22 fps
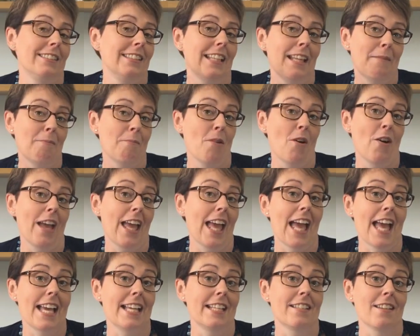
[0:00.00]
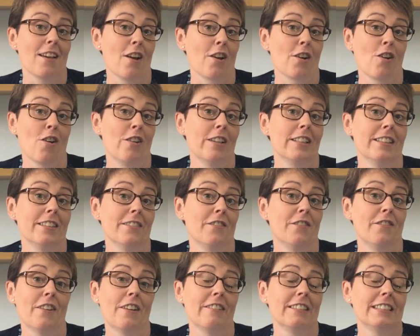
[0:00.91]
in my head are kind of
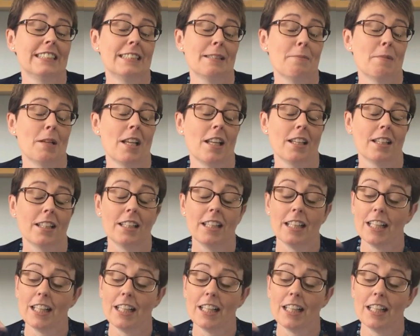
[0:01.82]
very similar.